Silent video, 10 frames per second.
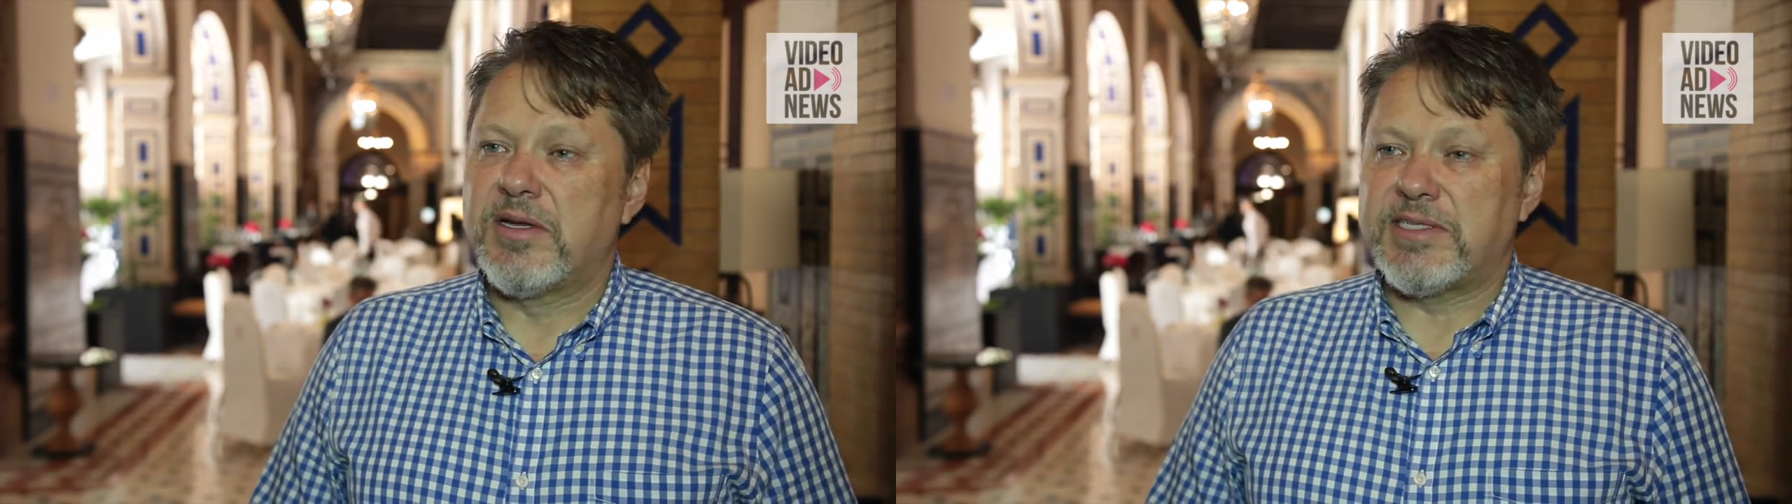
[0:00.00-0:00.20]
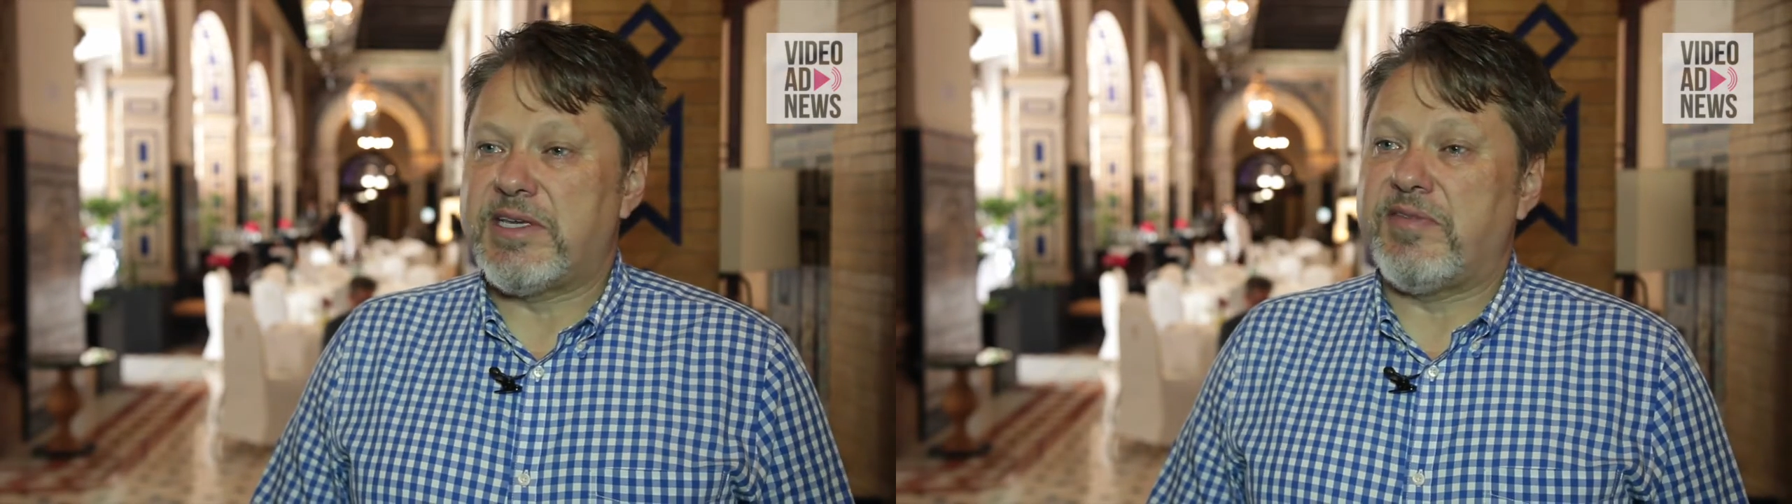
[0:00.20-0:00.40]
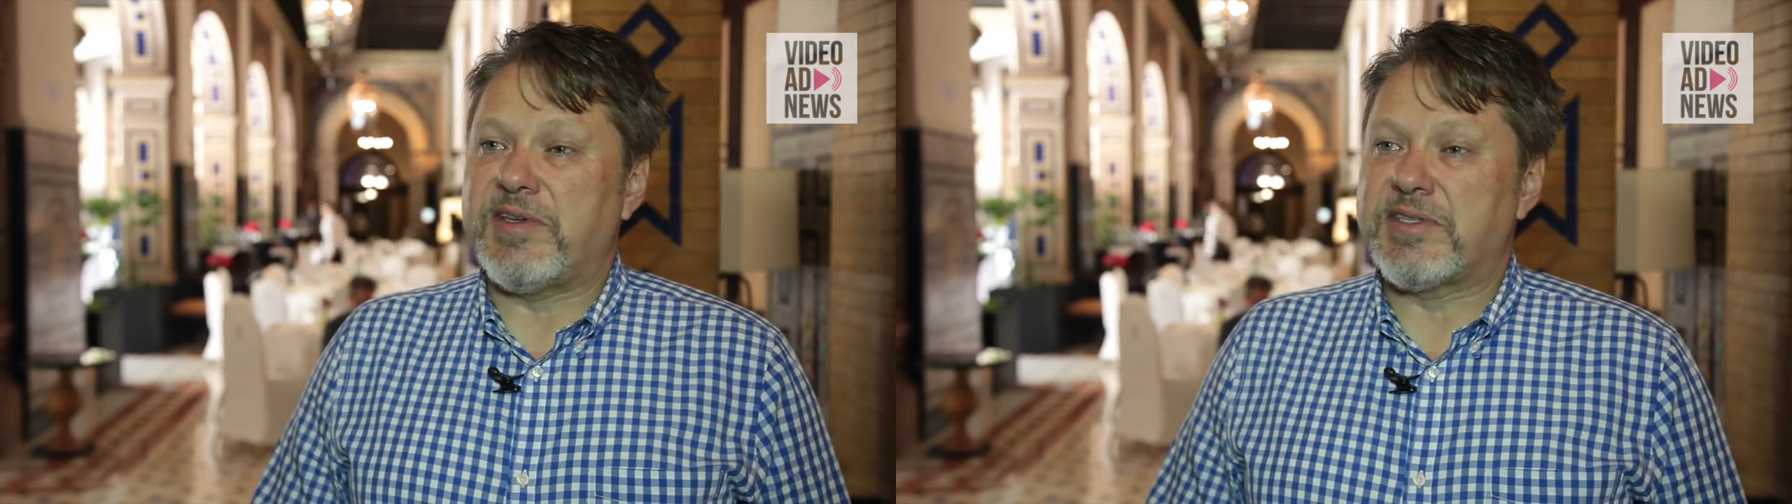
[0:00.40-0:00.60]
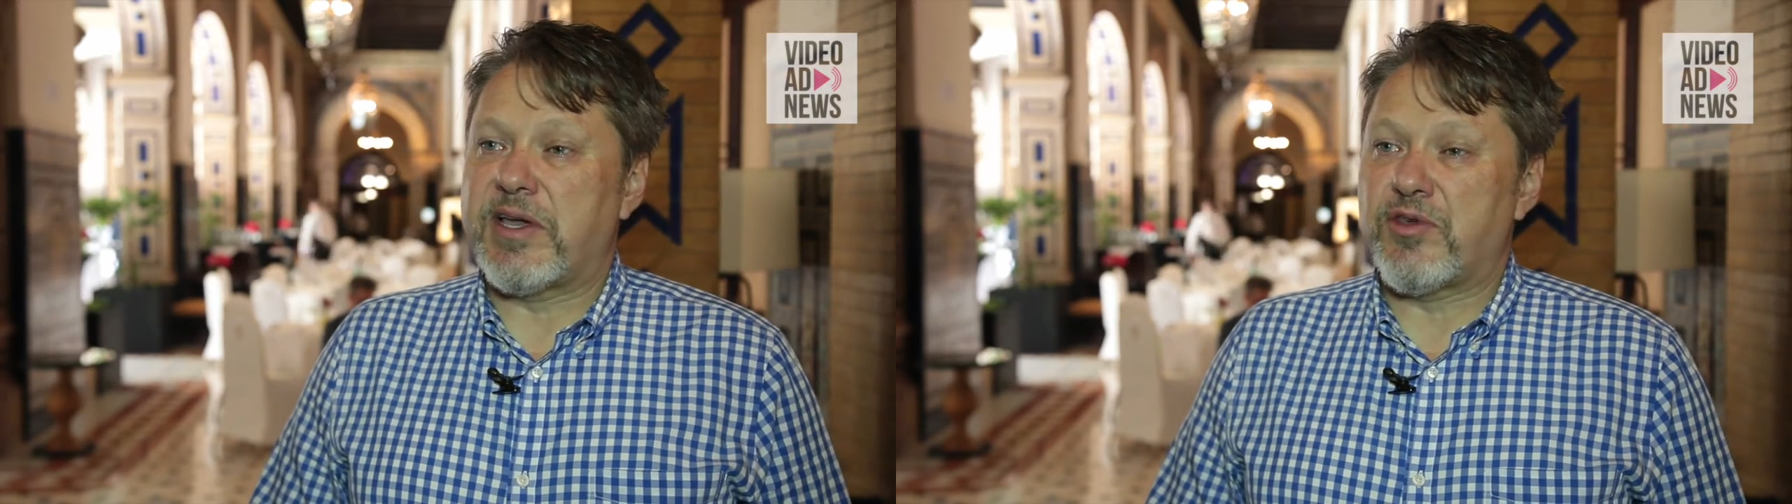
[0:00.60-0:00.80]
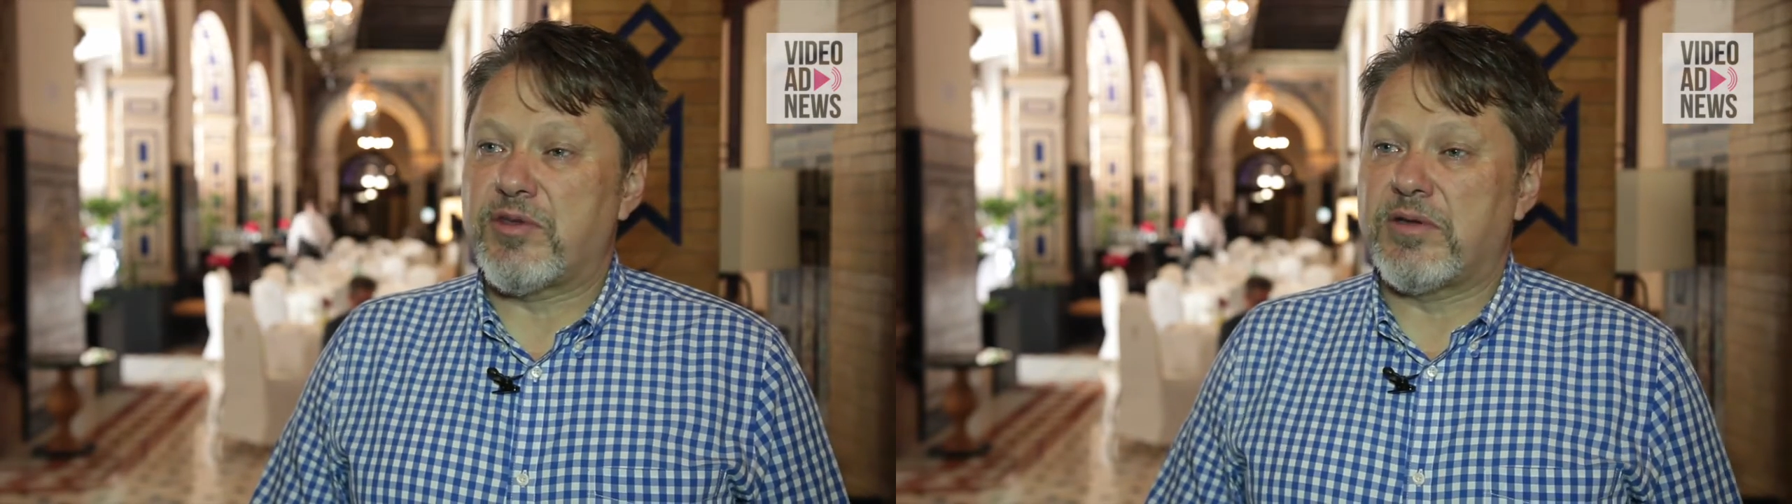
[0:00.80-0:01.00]
TV
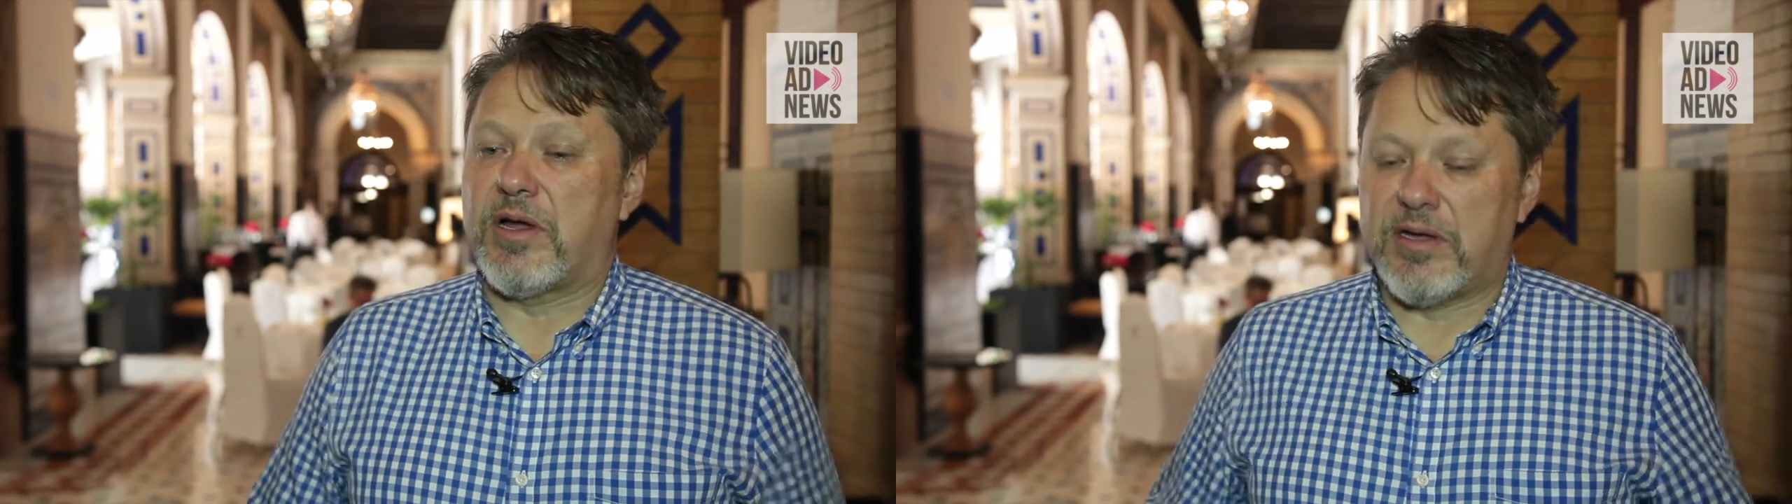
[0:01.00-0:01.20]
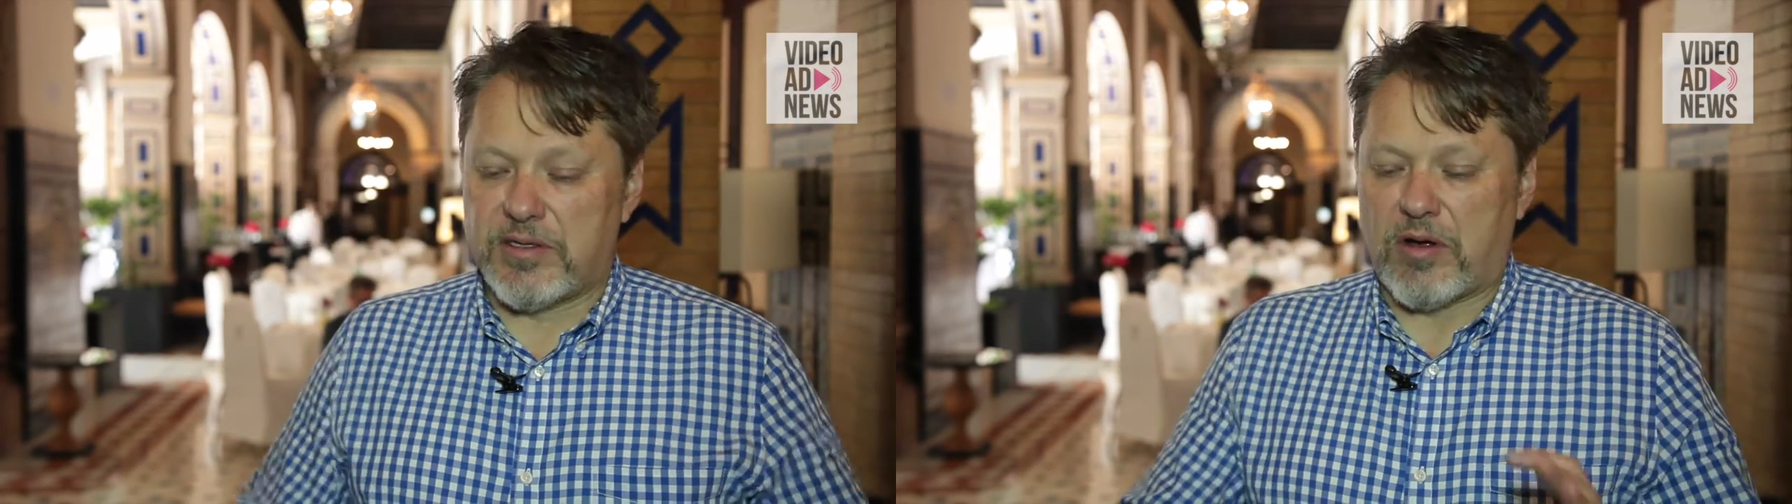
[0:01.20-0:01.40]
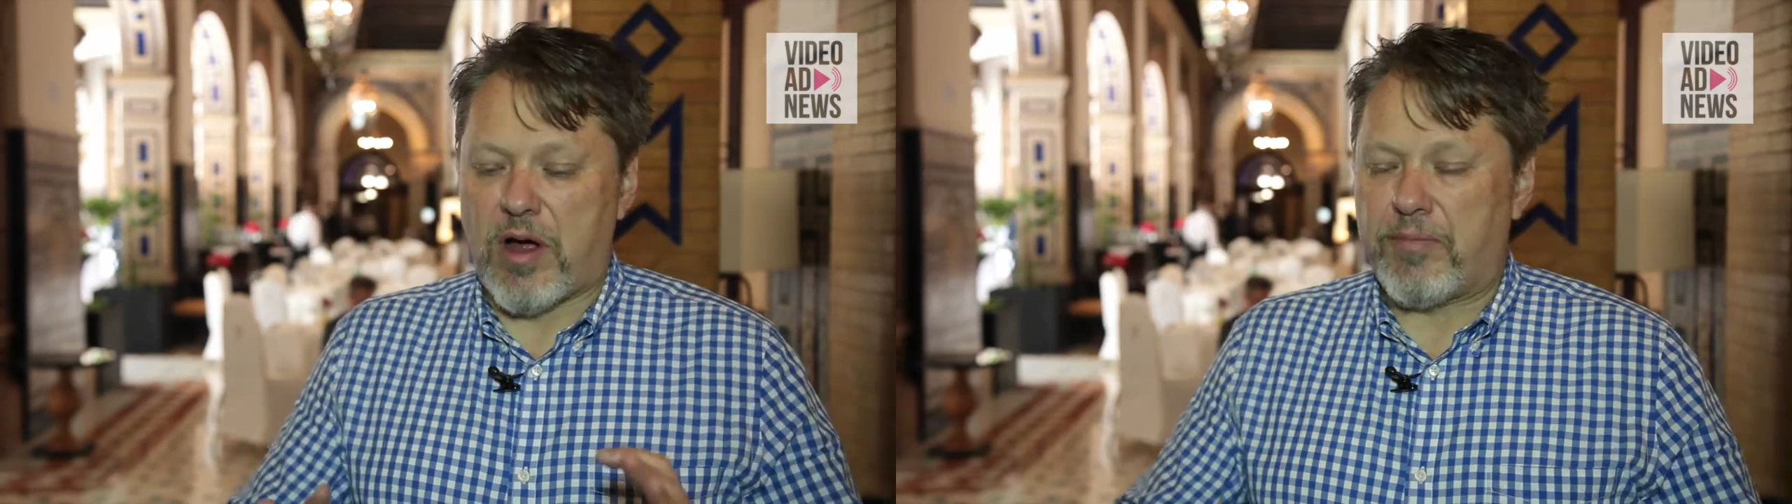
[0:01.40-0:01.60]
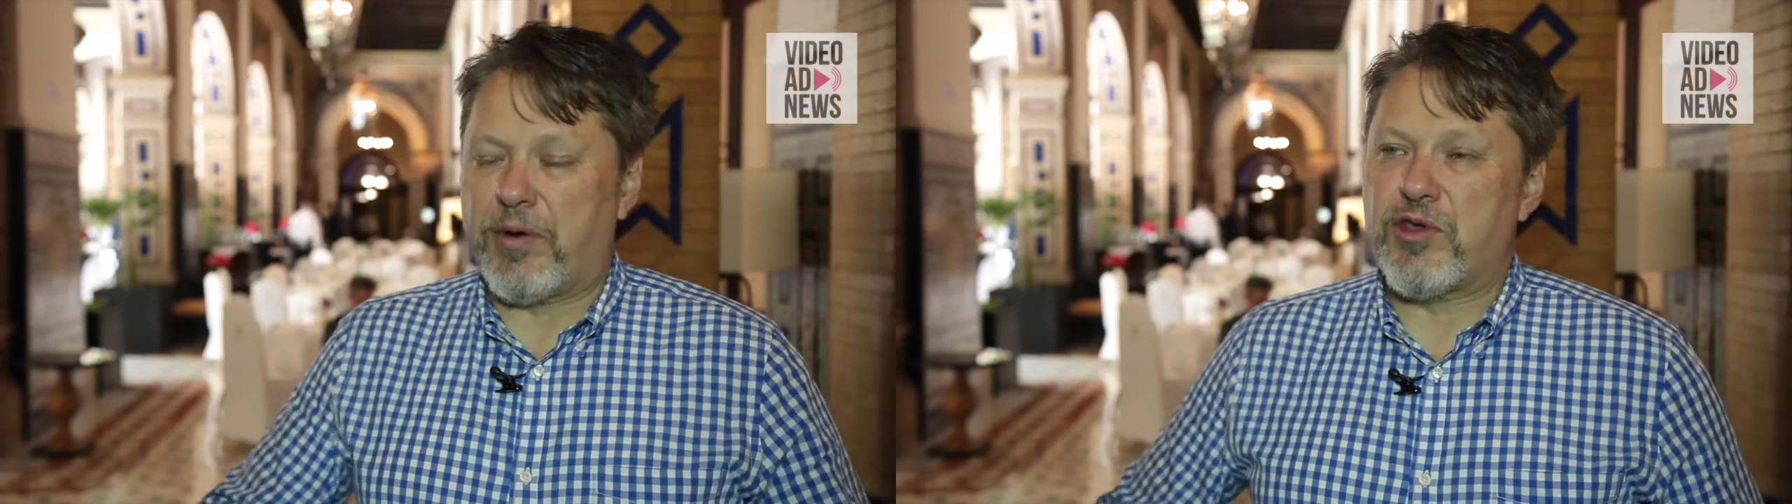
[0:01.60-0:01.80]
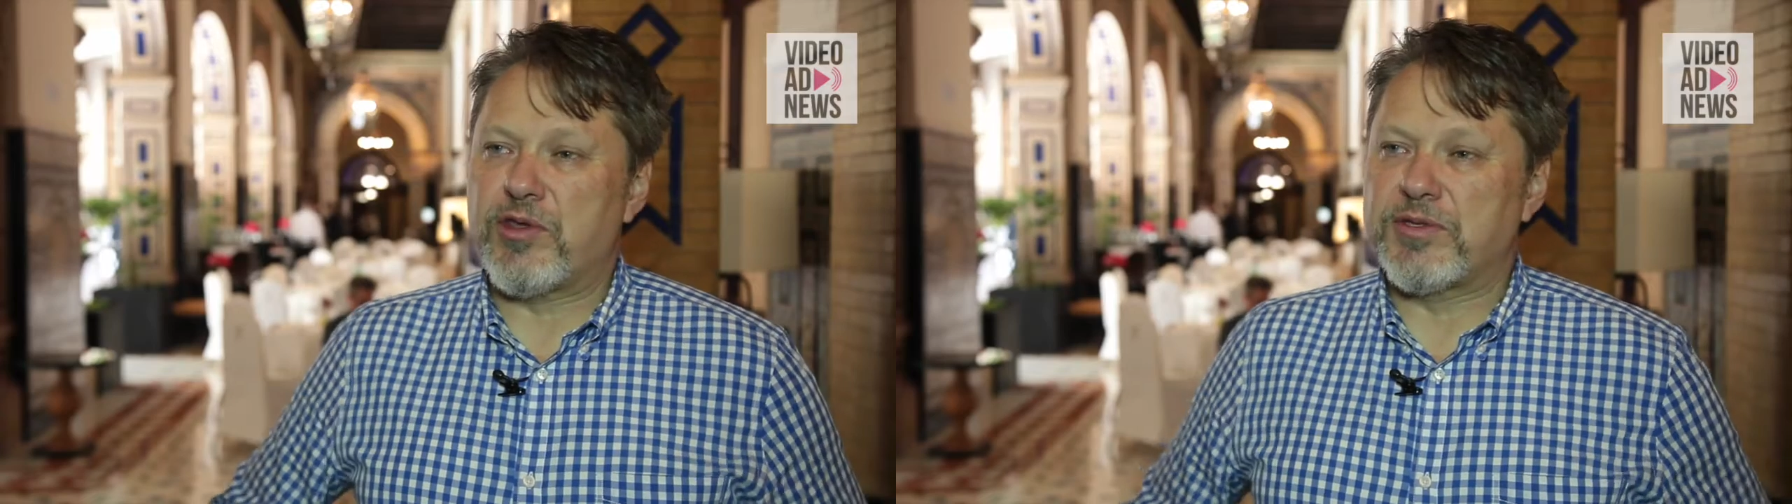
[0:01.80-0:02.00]
station
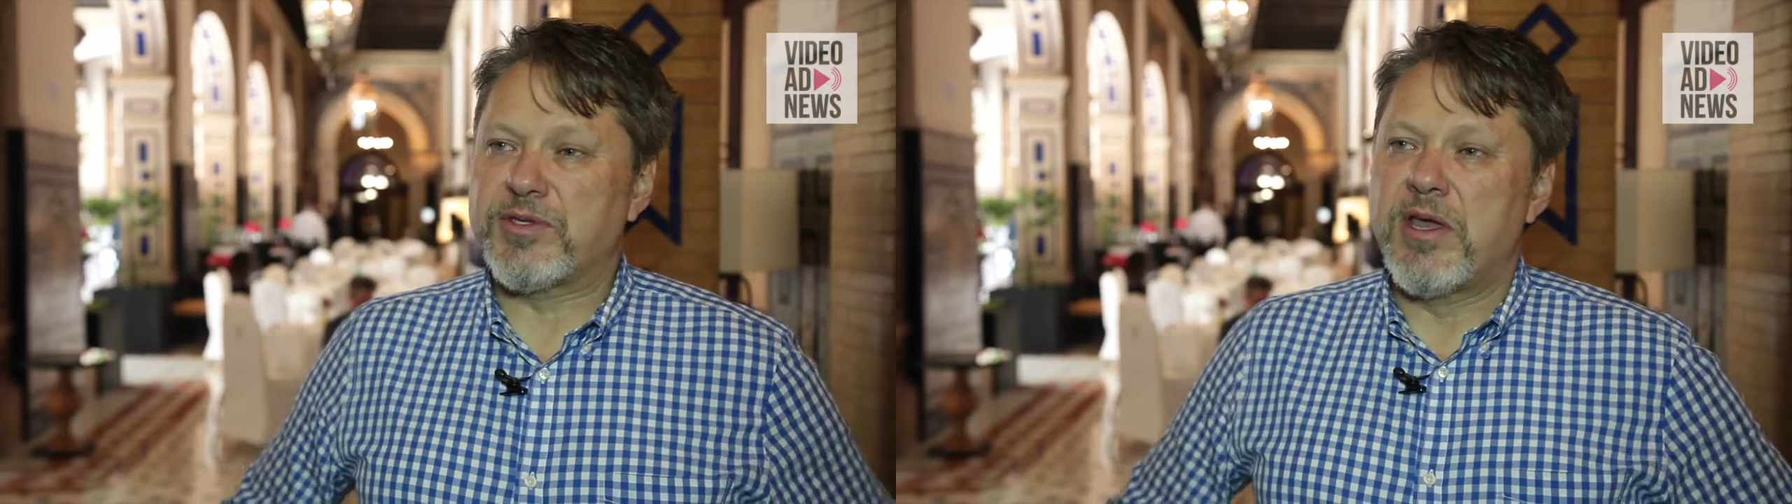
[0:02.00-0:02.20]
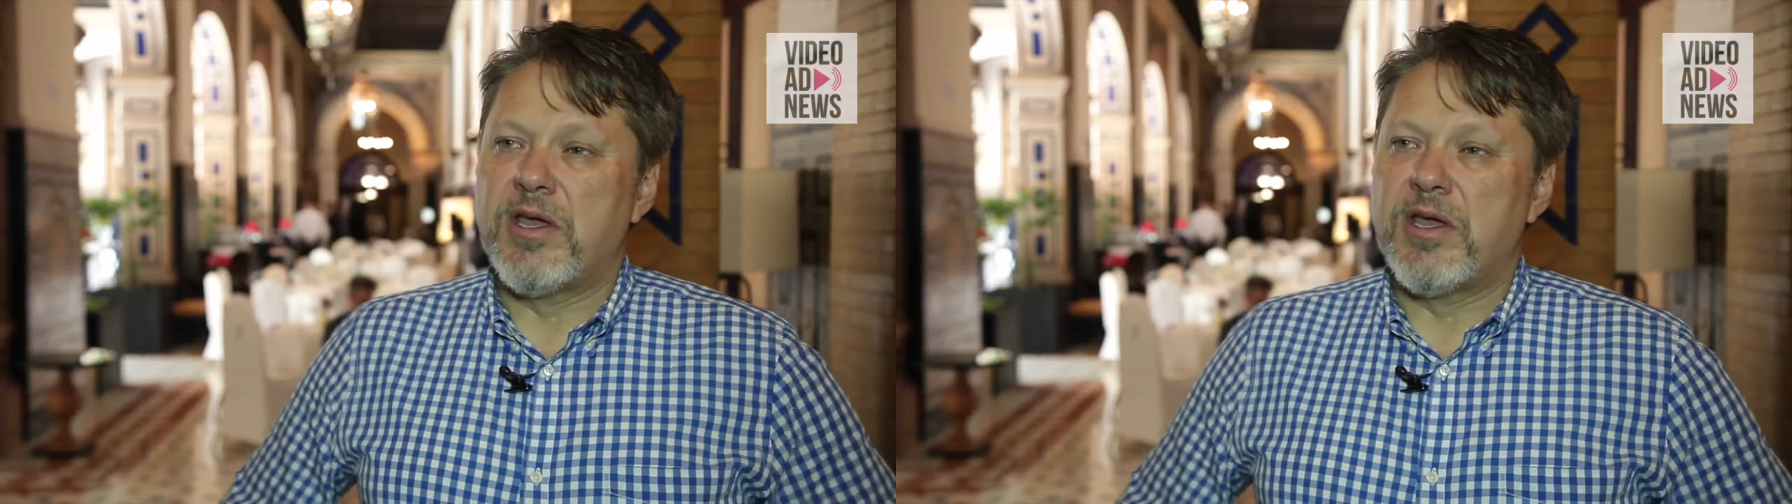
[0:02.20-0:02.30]
operations,